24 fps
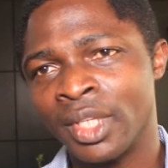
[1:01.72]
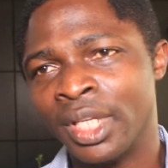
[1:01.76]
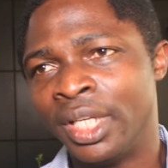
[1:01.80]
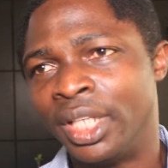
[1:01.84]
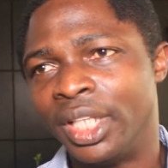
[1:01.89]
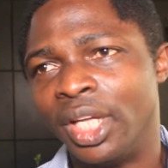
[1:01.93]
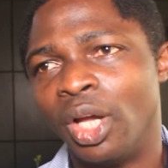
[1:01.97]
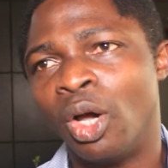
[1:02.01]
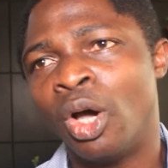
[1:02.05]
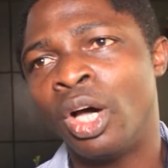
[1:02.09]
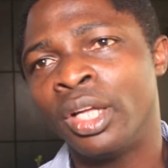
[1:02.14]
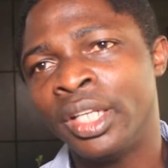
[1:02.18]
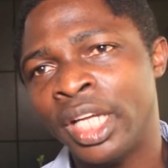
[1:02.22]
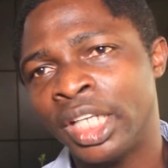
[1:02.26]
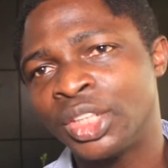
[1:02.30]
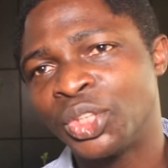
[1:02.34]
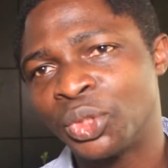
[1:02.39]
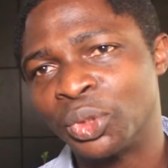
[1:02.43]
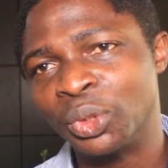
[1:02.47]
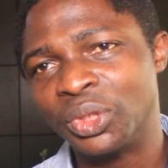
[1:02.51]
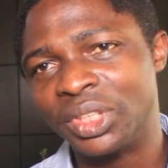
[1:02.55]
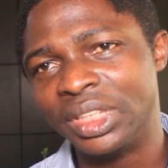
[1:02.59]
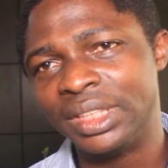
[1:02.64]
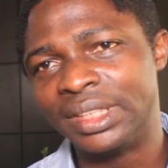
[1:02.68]
The
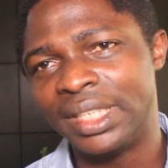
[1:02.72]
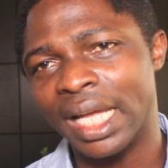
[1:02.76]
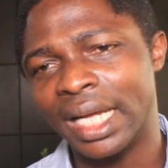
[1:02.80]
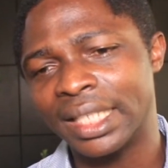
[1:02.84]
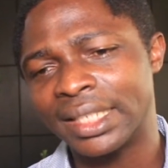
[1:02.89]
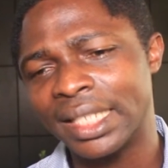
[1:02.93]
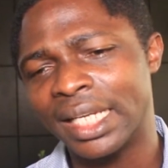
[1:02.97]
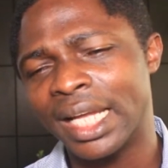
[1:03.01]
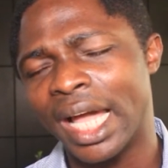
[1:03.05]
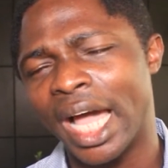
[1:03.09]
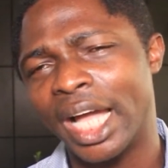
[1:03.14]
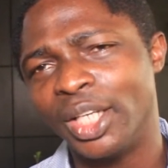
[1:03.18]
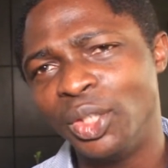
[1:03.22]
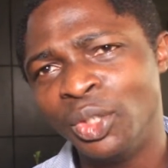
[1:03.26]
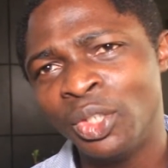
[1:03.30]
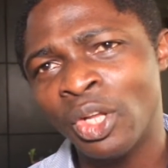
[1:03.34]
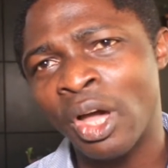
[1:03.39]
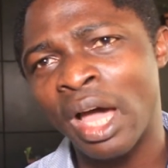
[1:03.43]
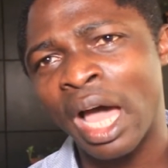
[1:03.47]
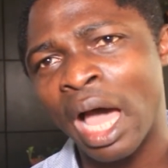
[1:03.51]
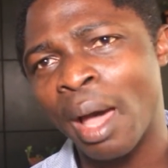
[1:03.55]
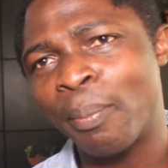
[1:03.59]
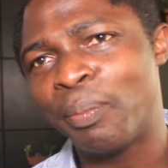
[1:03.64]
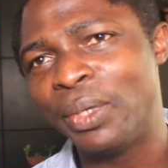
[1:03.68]
honest truth is that, are you
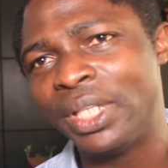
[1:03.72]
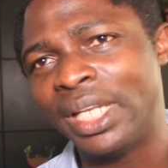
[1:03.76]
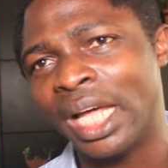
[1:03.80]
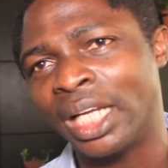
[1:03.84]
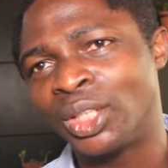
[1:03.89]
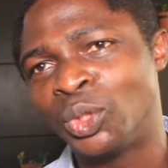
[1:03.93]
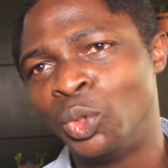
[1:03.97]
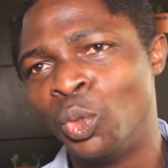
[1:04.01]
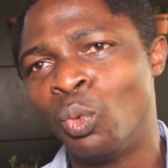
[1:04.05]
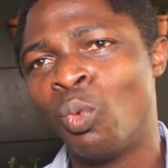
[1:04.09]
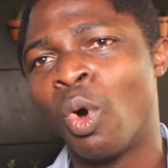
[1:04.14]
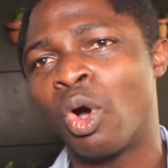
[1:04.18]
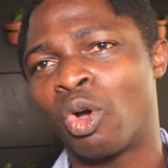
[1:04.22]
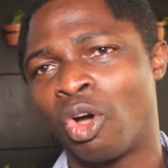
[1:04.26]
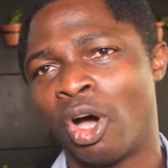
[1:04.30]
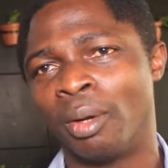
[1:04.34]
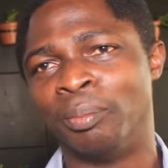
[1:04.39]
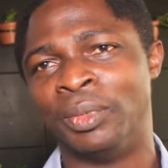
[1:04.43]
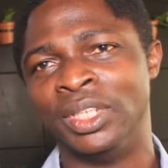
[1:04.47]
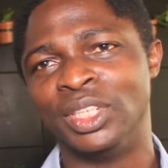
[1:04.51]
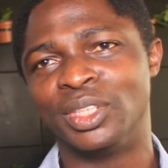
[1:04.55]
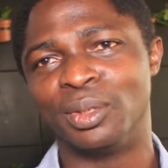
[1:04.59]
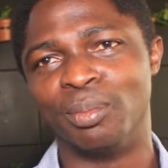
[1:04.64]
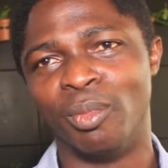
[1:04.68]
not happy that you woke
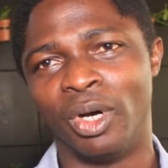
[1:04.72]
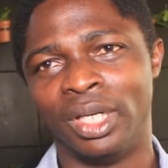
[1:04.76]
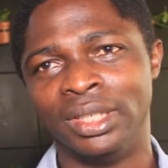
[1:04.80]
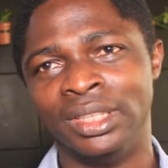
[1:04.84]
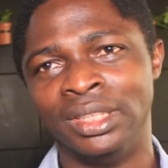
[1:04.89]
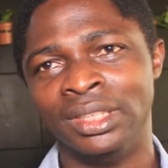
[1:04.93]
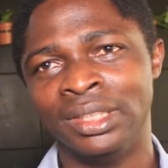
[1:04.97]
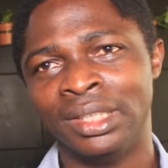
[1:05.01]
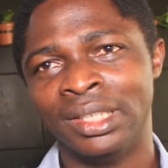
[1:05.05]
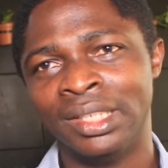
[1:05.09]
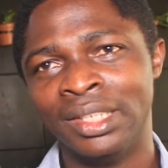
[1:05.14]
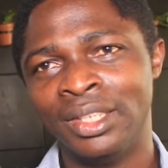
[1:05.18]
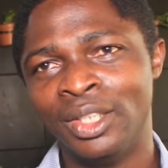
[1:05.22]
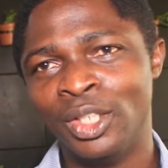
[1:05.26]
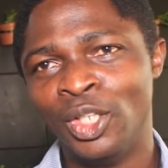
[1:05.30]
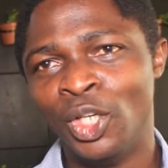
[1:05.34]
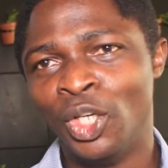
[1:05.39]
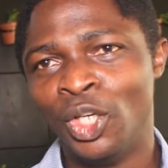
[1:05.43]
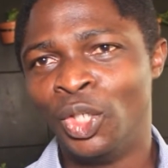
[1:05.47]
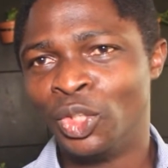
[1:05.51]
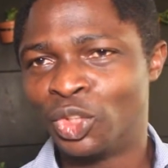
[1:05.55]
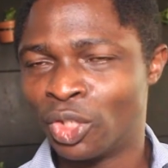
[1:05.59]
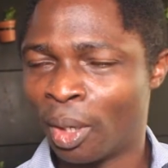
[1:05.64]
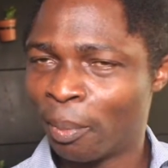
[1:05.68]
up this morning?
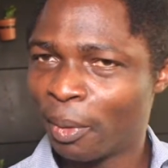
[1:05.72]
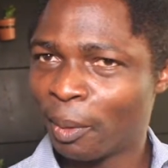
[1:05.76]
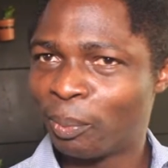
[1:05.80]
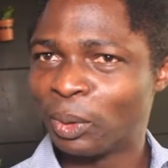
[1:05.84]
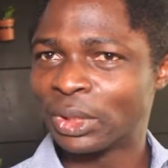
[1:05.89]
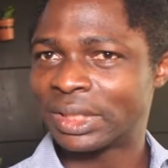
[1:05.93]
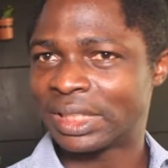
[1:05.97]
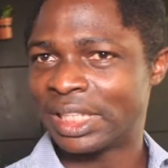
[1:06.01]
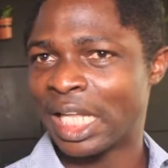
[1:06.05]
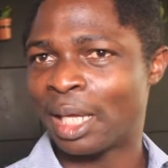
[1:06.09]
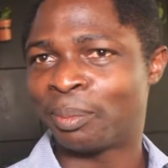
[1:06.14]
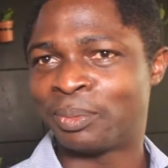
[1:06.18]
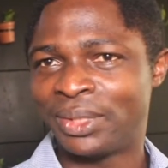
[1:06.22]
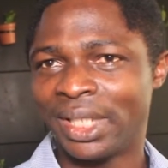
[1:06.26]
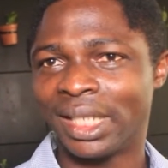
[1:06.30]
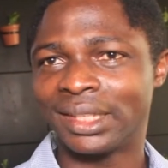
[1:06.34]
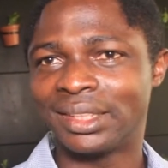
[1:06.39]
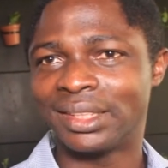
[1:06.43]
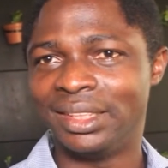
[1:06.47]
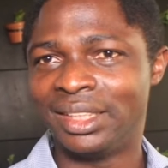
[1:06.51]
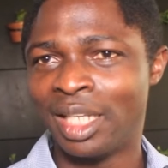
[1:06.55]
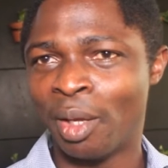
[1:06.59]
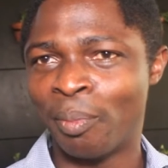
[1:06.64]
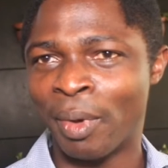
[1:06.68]
Some people slept
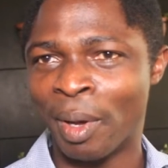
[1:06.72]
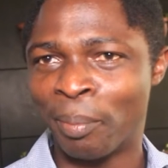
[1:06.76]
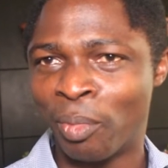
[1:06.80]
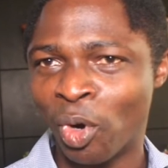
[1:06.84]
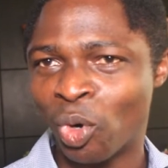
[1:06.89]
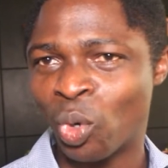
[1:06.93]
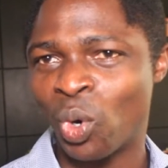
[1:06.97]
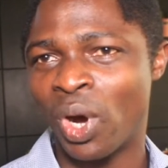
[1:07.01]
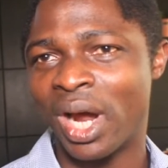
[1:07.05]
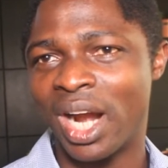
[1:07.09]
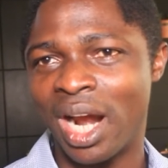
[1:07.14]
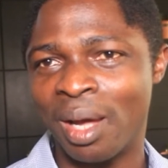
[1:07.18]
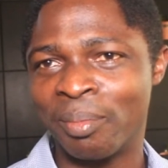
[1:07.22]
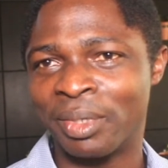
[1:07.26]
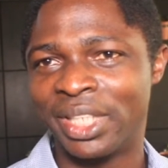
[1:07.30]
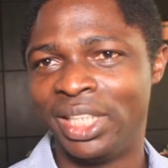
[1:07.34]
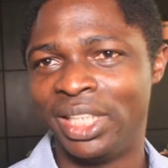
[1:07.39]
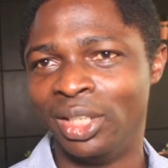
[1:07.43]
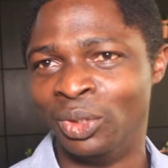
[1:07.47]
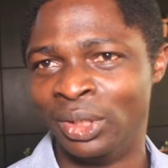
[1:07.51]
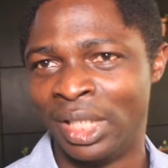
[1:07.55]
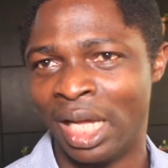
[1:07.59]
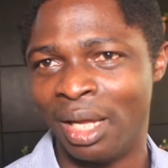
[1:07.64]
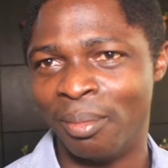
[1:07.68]
yesterday, but Boko Haram
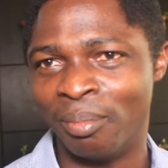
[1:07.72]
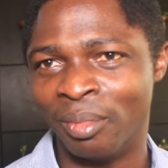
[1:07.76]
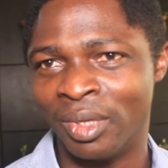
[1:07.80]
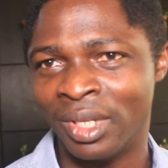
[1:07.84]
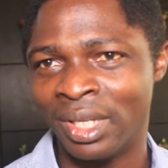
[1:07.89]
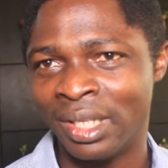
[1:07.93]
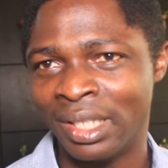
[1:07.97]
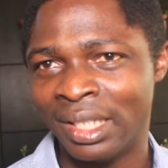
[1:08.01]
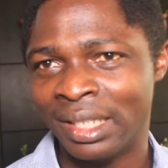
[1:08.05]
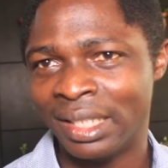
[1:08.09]
killed them.